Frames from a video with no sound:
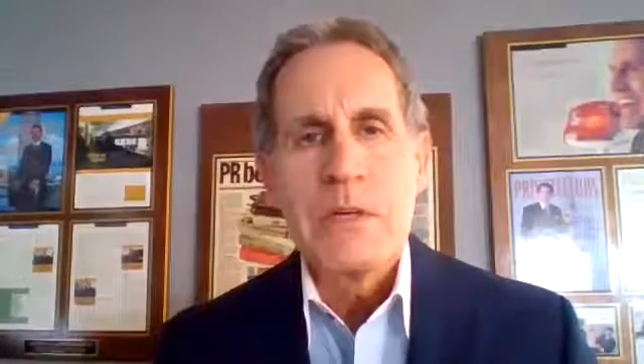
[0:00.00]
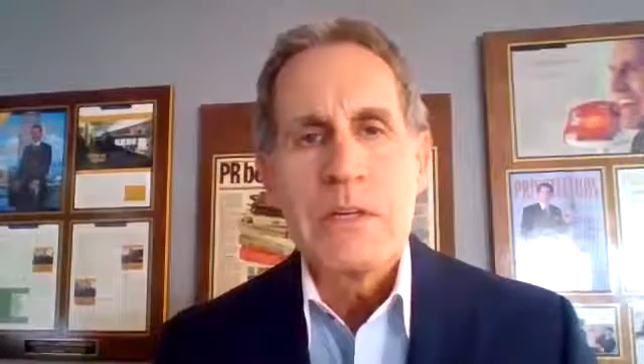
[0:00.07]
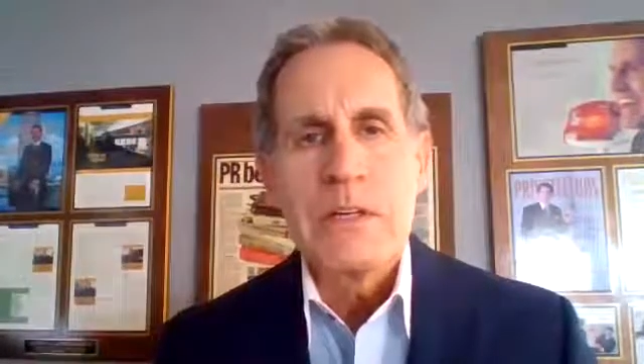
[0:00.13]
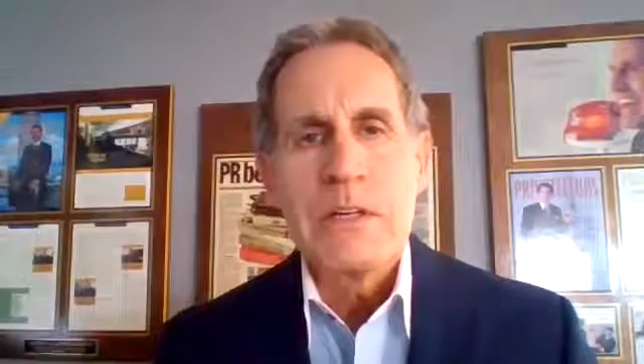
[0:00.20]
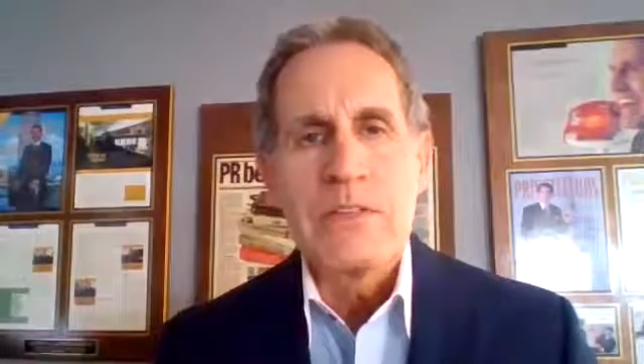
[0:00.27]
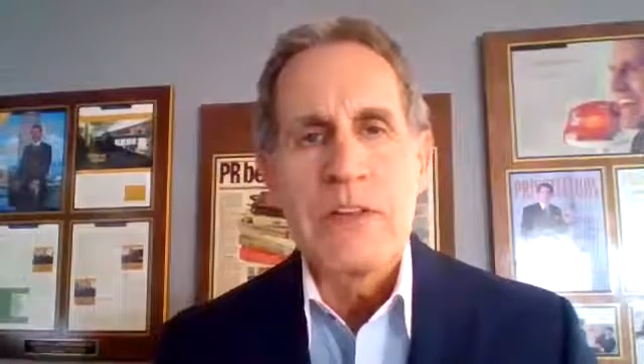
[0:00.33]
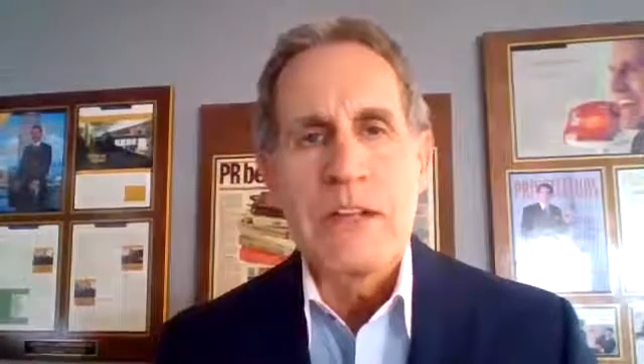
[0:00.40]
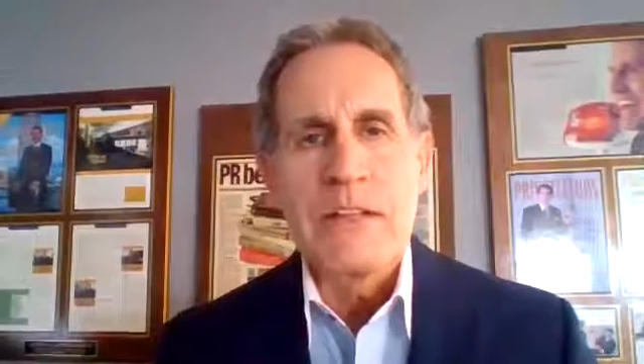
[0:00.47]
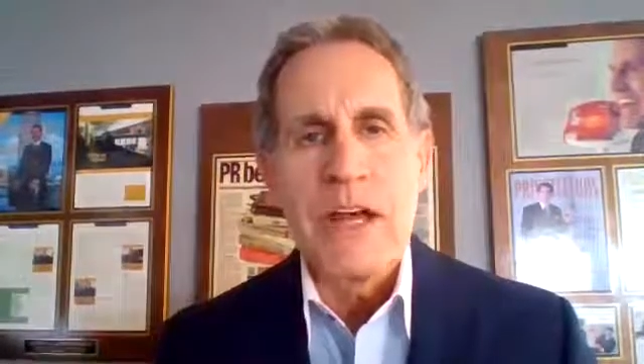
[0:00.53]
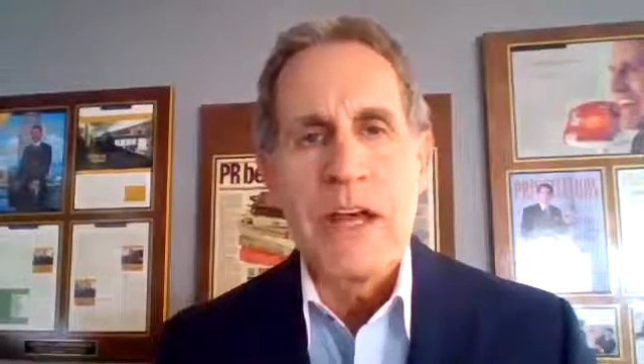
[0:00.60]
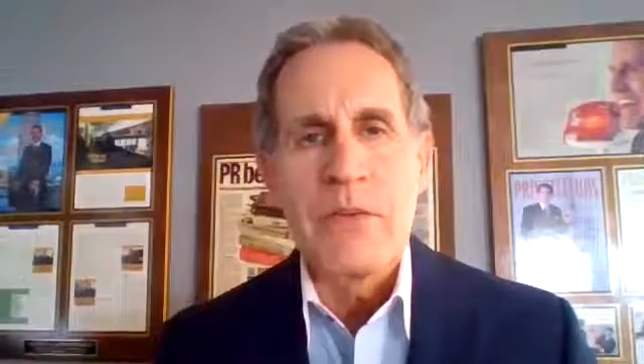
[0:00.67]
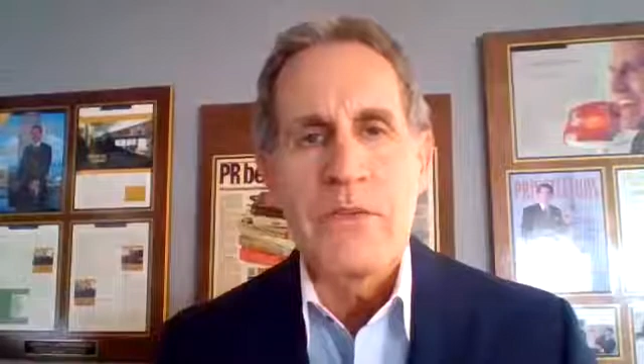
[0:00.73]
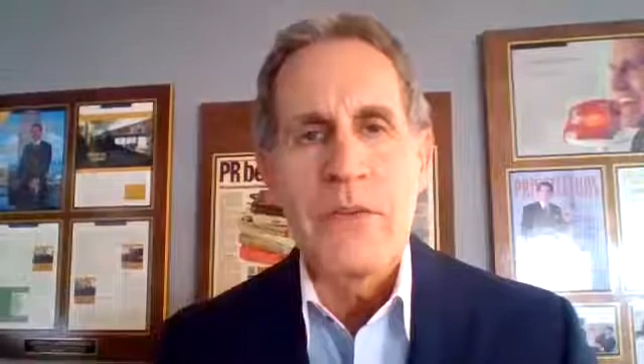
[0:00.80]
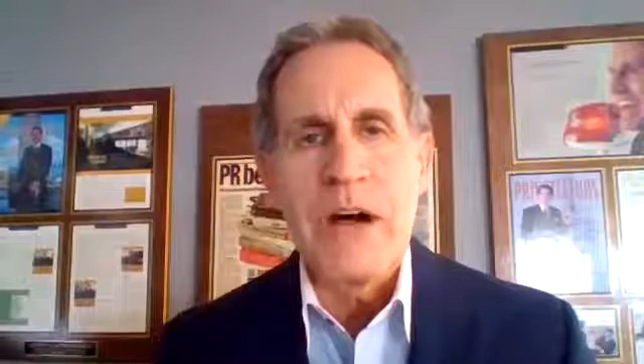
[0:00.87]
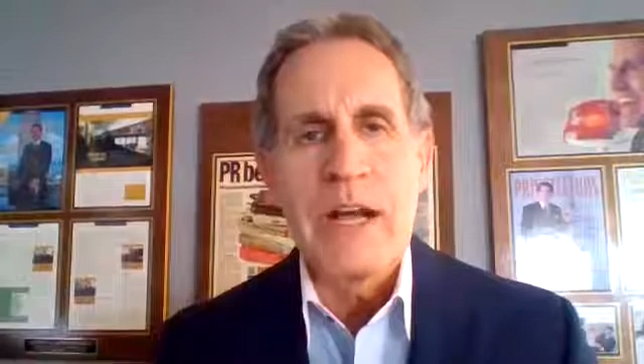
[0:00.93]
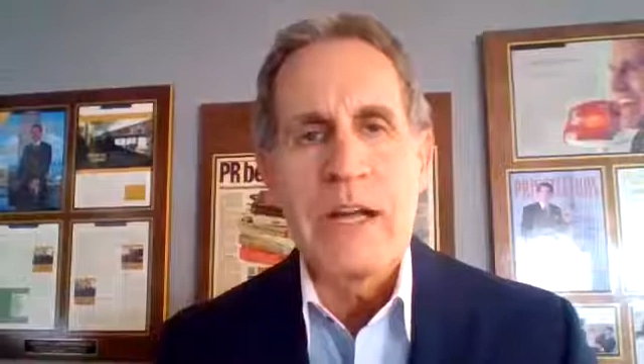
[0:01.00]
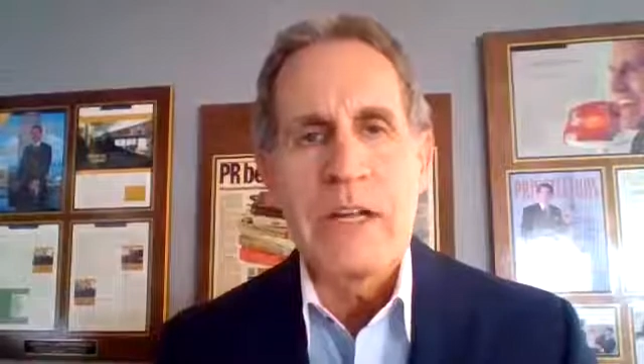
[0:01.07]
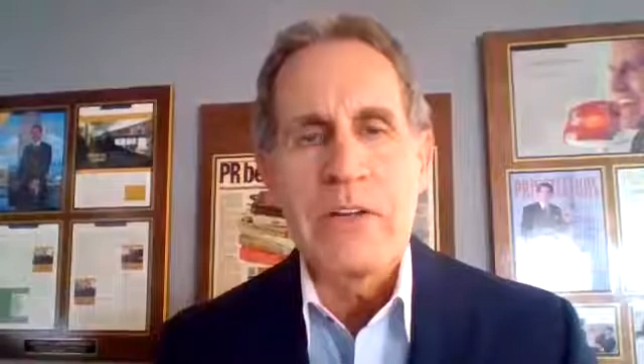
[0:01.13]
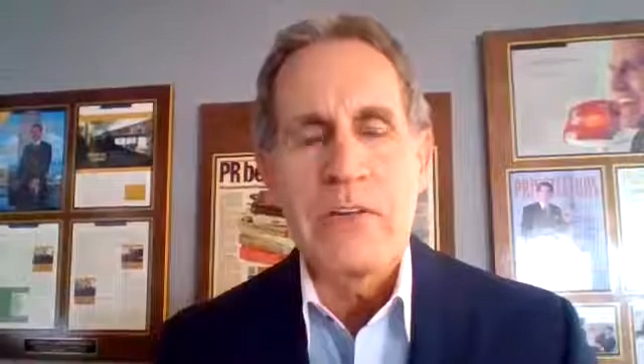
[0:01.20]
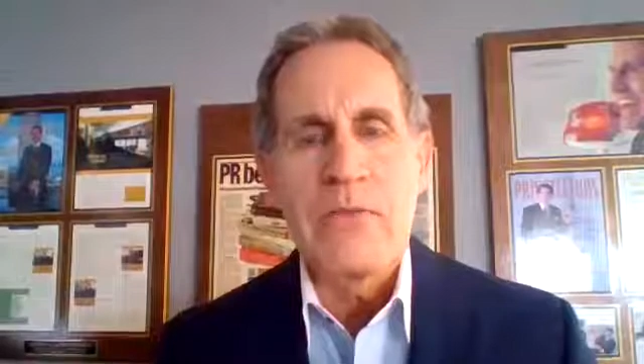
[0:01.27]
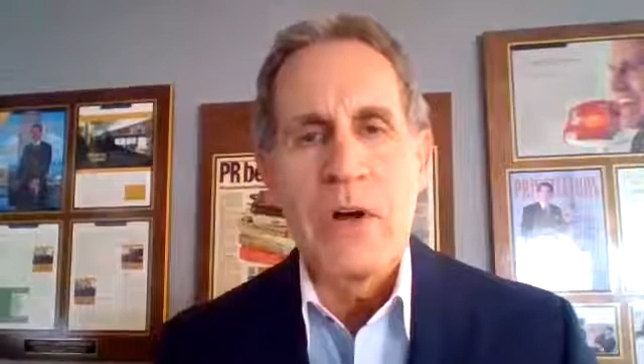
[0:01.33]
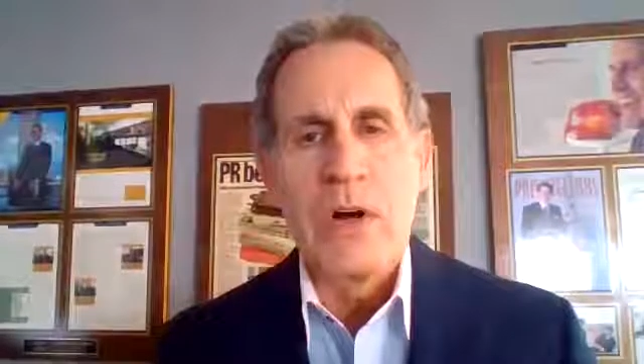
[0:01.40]
is identifying
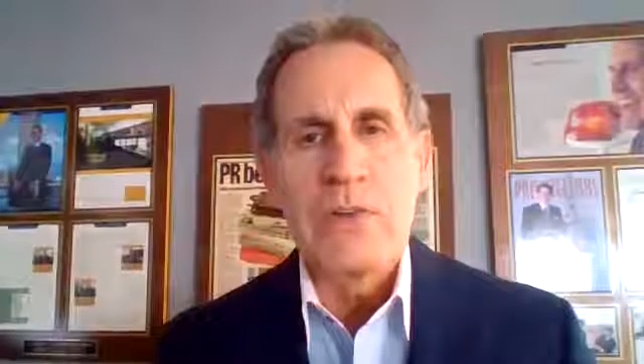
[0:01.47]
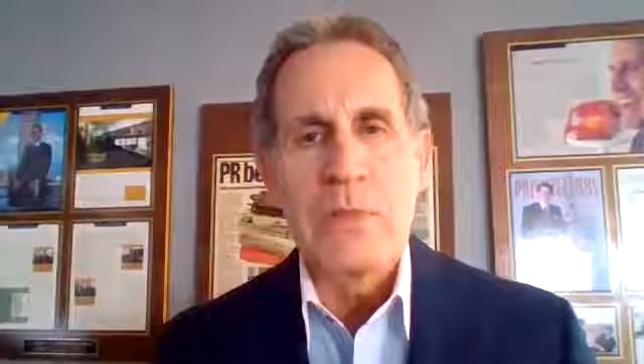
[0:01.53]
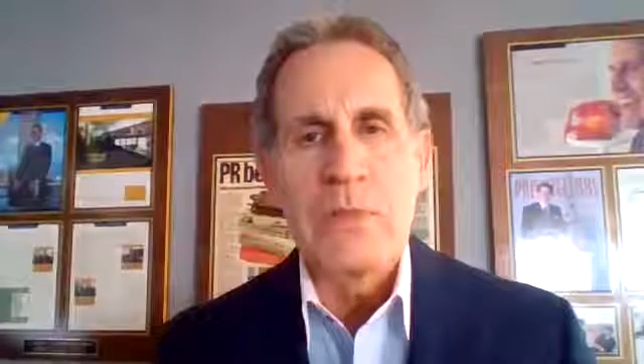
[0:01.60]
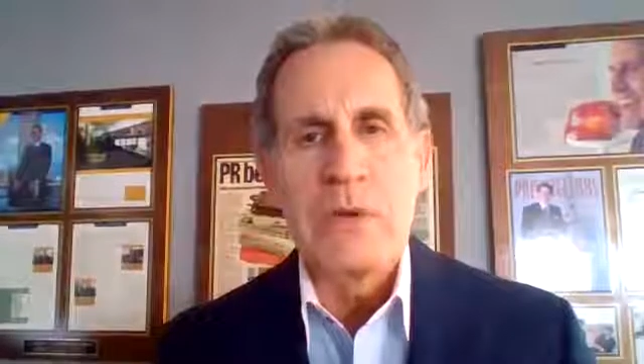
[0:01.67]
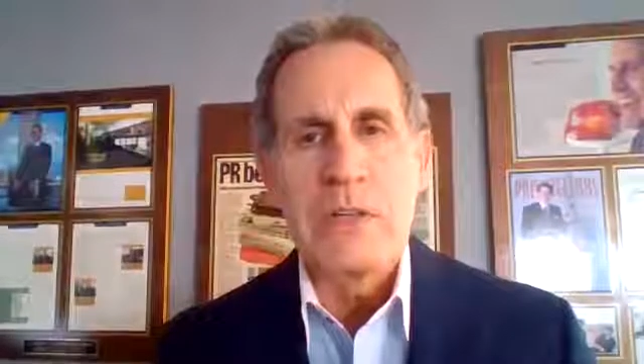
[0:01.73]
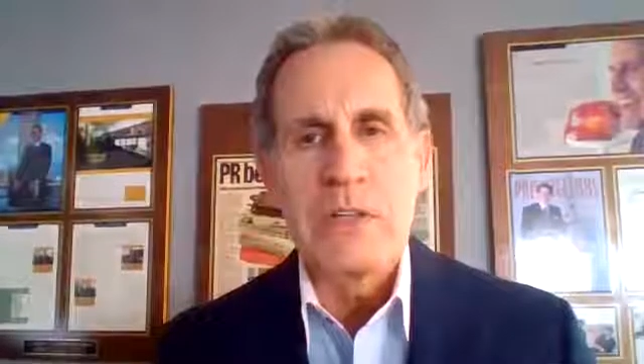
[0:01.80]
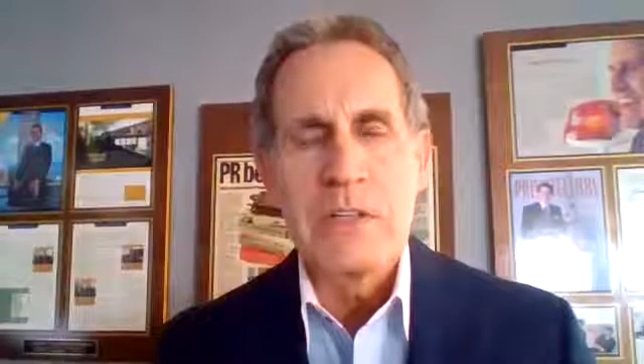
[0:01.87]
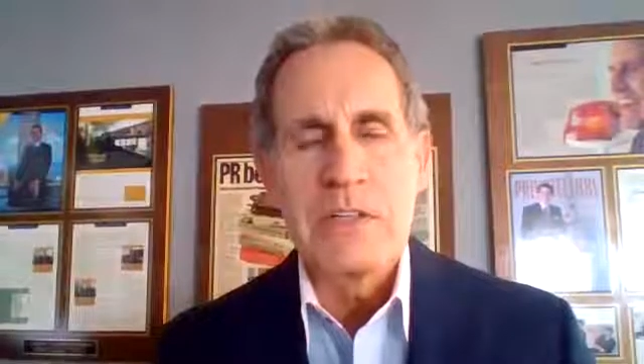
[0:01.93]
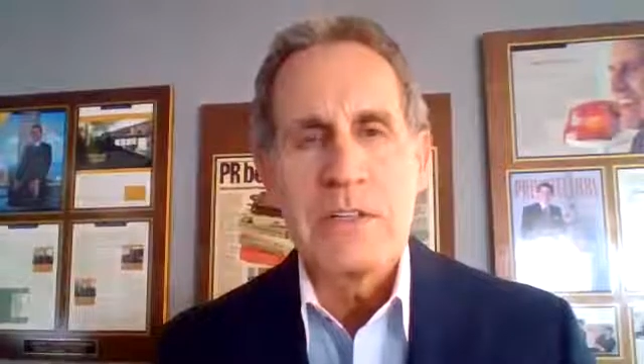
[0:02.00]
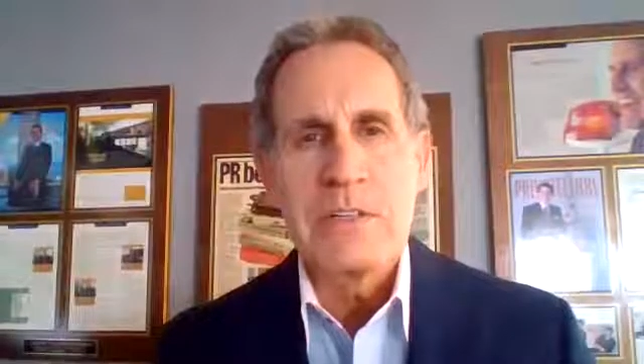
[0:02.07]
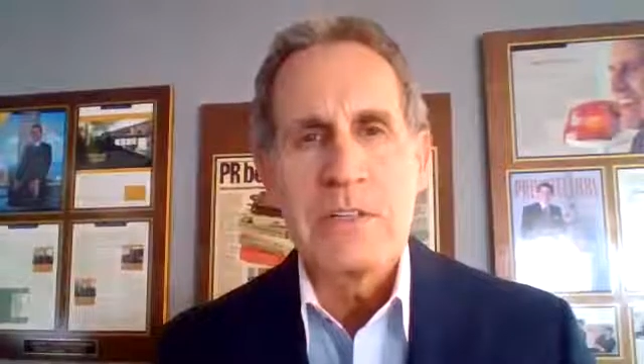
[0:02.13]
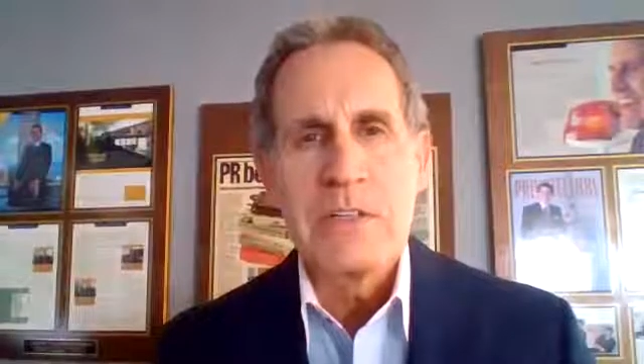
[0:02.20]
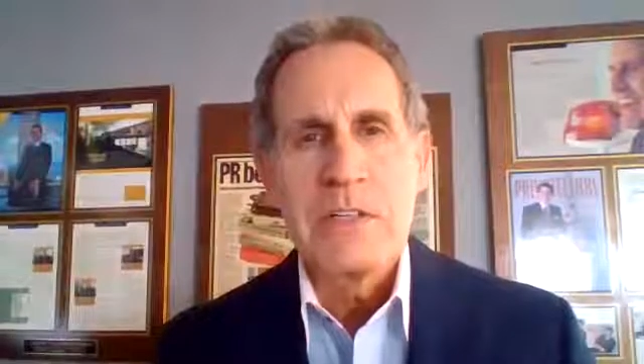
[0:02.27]
your vulnerabilities